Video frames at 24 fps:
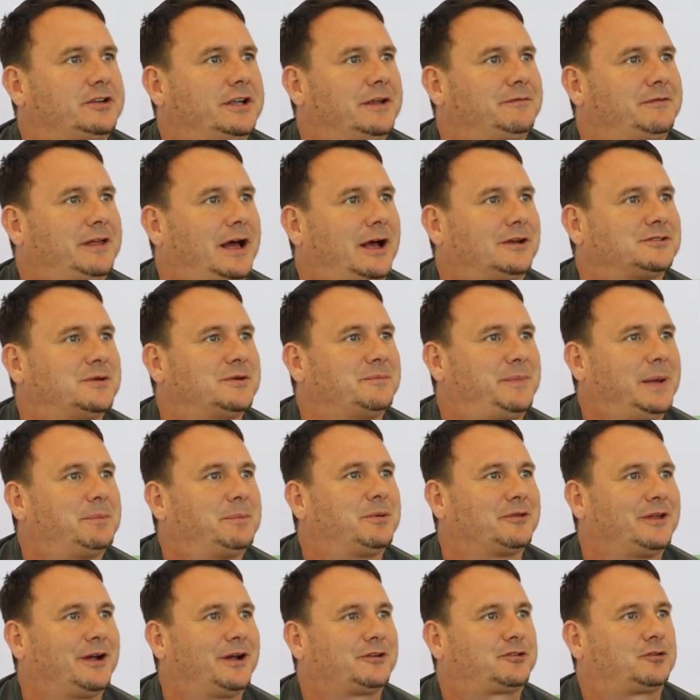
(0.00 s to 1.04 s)
10,000
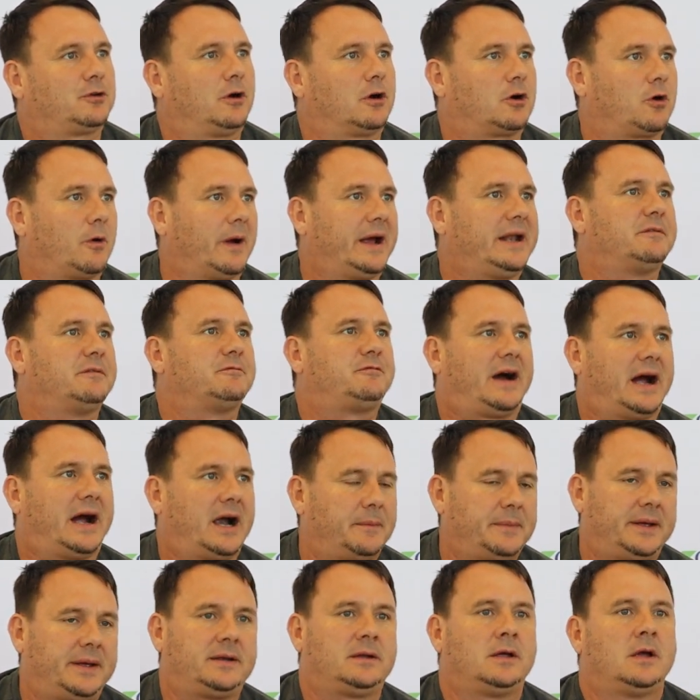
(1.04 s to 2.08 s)
people there, so a great
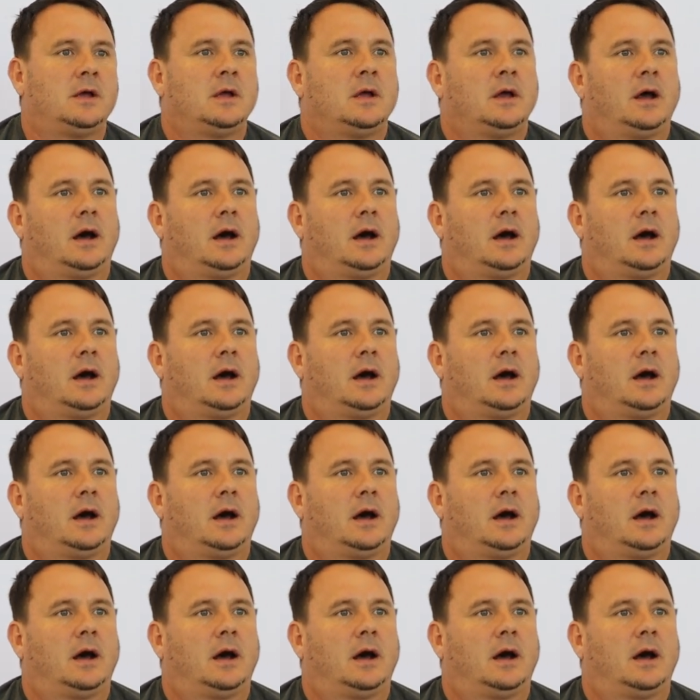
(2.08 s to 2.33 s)
environment.